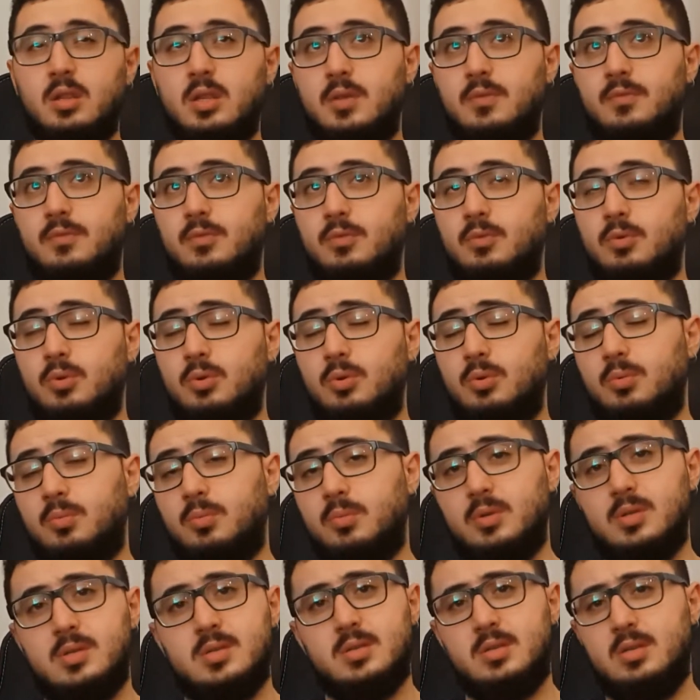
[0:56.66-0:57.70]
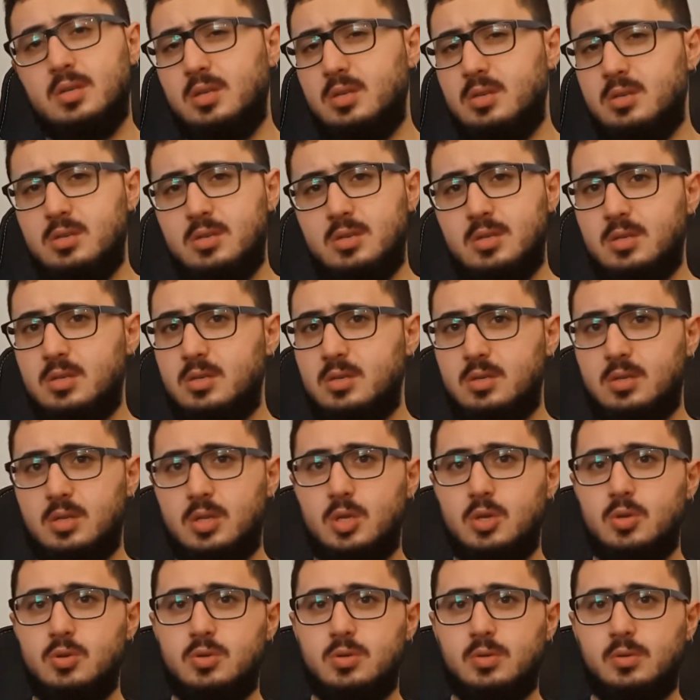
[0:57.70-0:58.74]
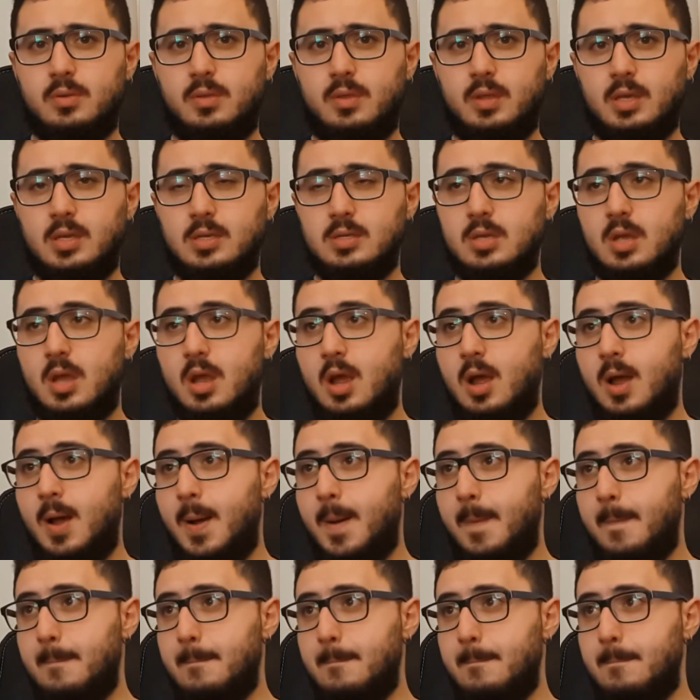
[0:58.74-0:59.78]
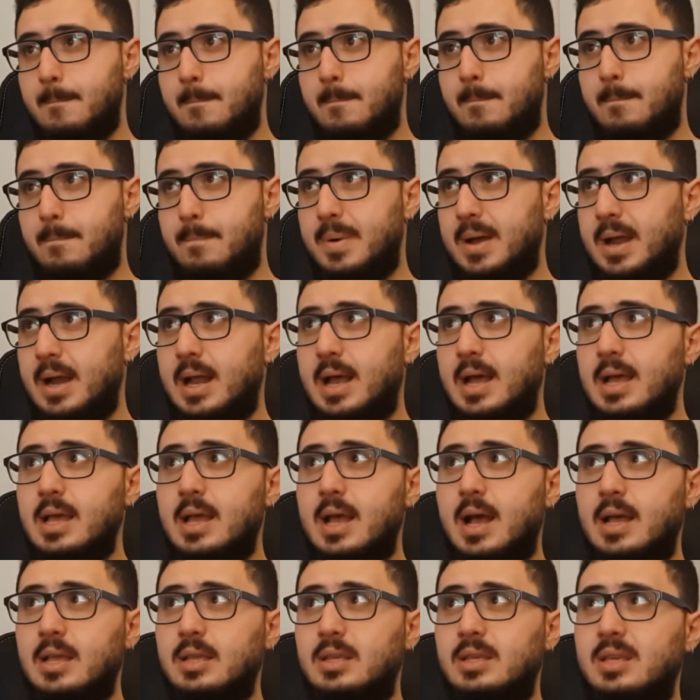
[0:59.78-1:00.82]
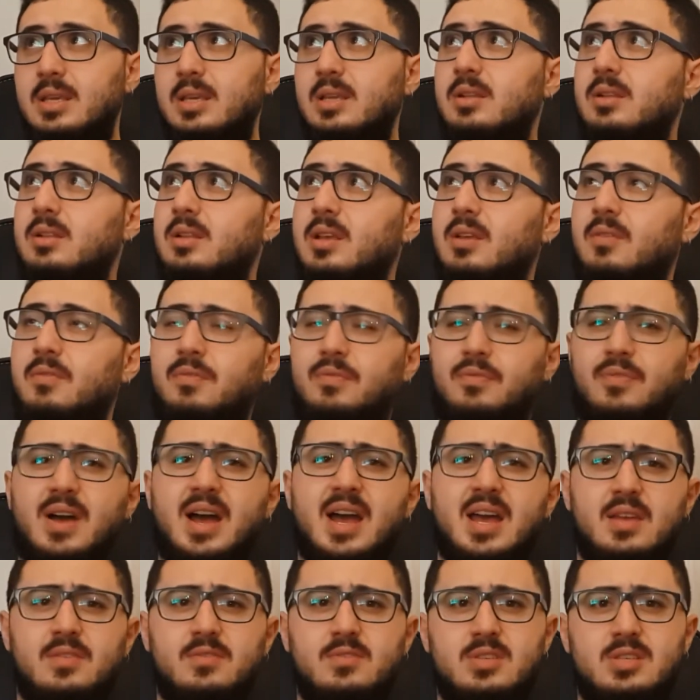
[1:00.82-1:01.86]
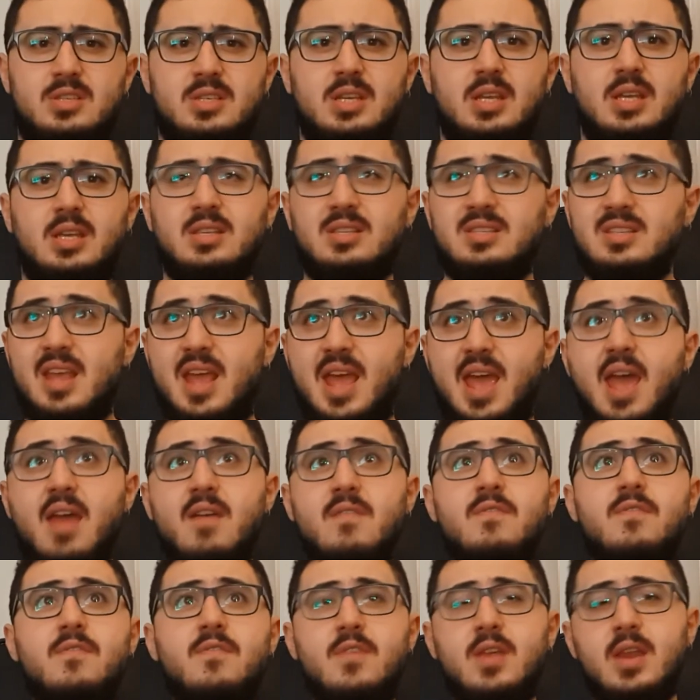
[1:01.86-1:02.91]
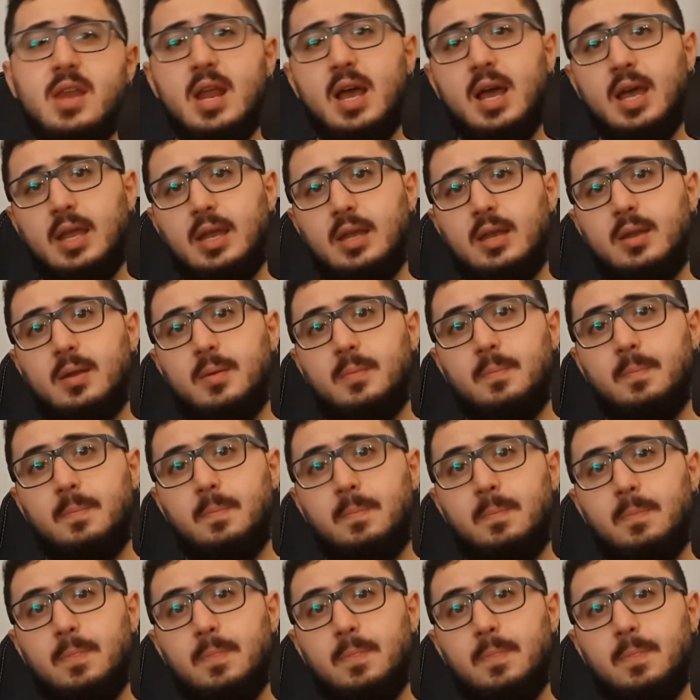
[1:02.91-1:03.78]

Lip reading: leave the room. It's just usual things. But I killed like 5 or 6 every night,